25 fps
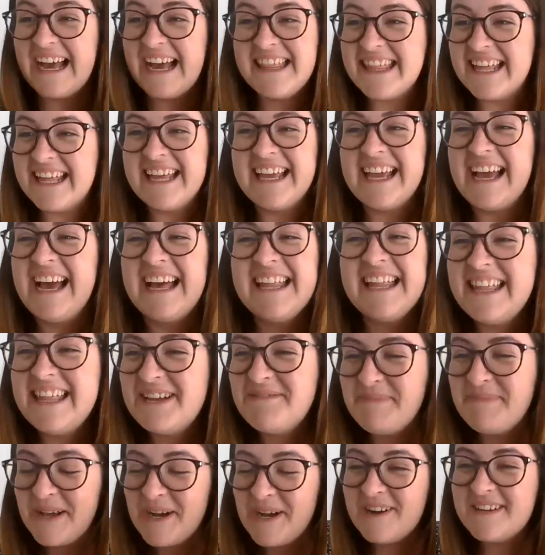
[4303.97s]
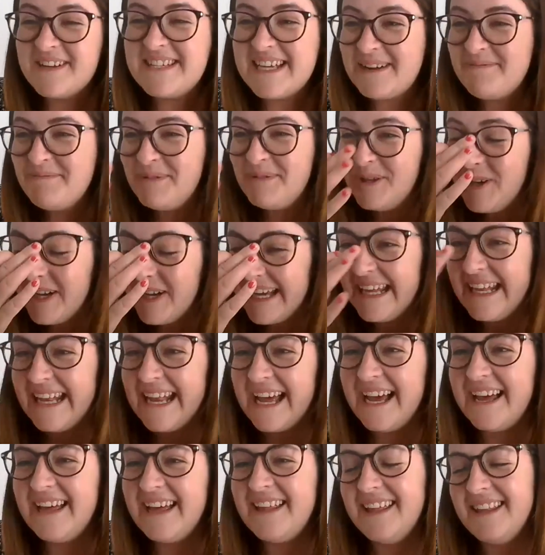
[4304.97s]
I think I think because I'm looking
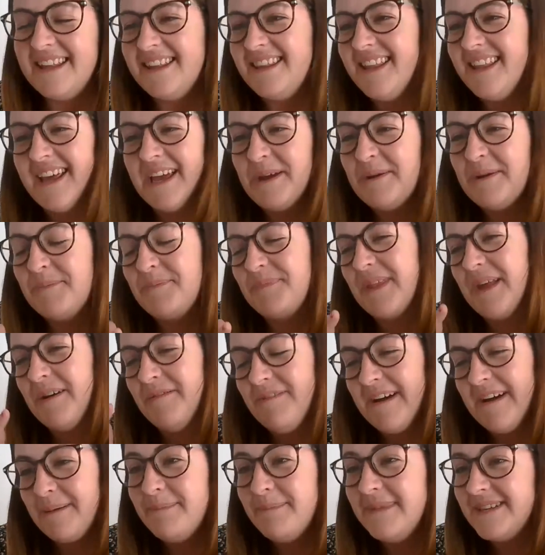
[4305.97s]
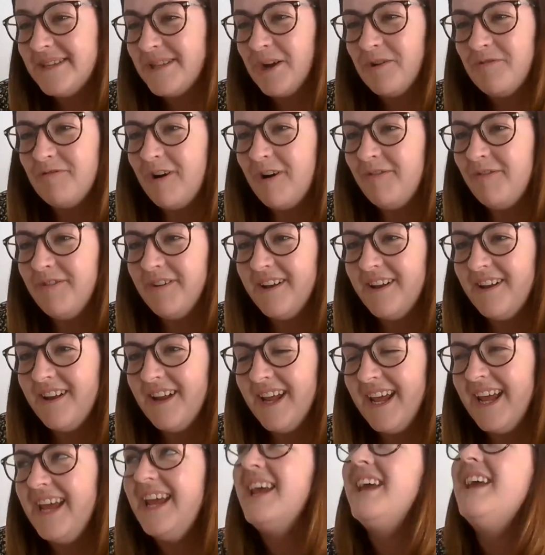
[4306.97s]
at um, families that are
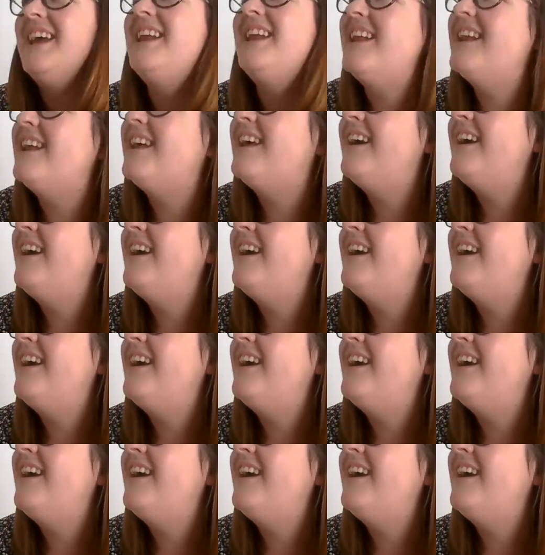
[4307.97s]
often in